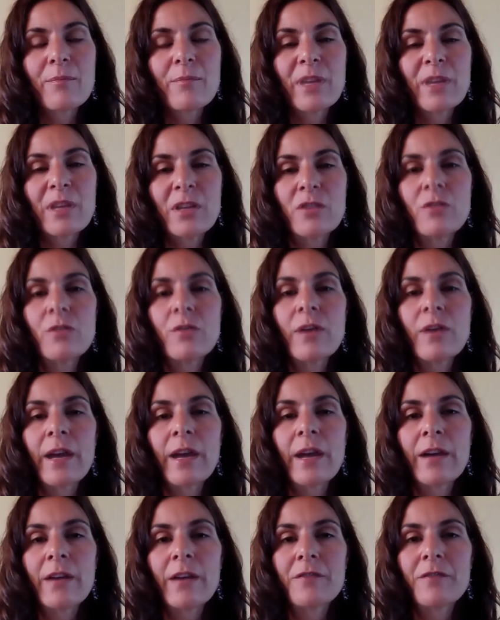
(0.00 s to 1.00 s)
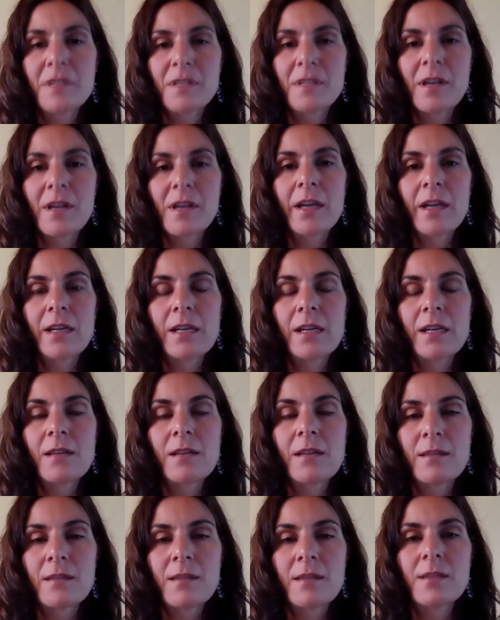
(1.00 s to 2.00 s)
But you have decided
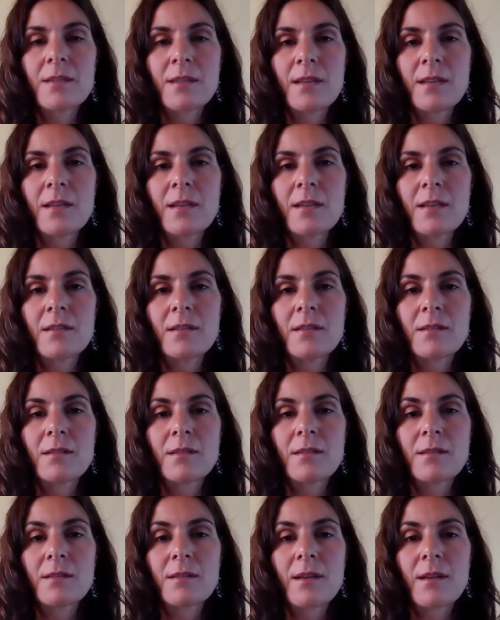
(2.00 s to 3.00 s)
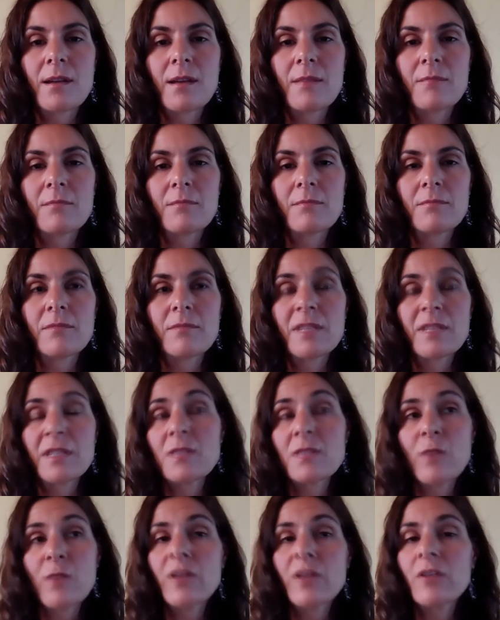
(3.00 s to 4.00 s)
that this is
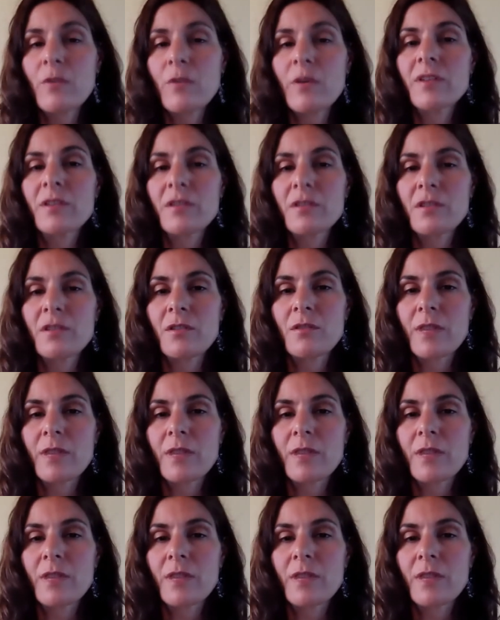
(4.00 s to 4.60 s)
what you're going to do.